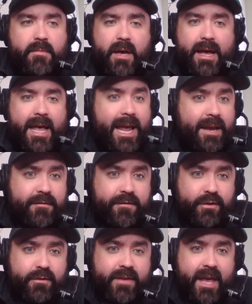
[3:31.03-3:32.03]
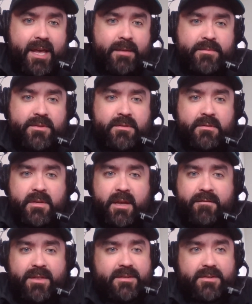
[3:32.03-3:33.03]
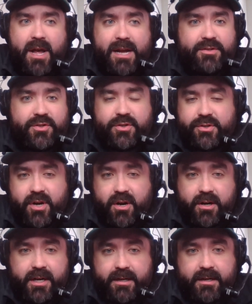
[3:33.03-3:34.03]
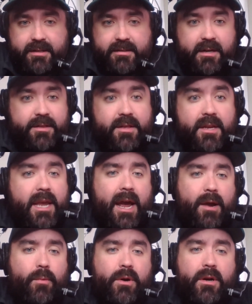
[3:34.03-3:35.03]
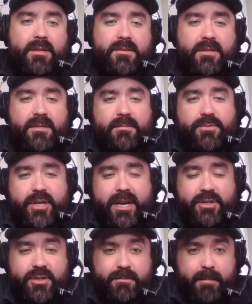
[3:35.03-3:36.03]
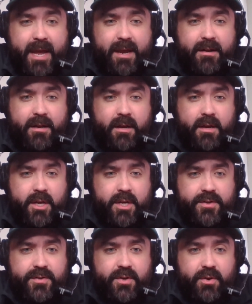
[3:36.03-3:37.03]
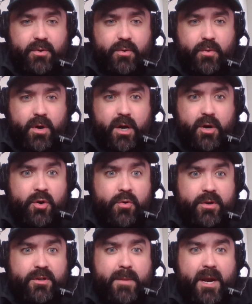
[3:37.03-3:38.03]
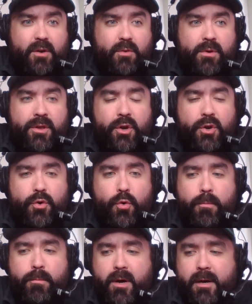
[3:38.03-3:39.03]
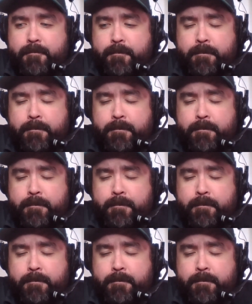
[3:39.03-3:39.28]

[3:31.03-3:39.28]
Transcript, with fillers: a handful of games, if these lines just aren't getting it done, then yeah, we're going to see some changes made to uh, who is paired with who. But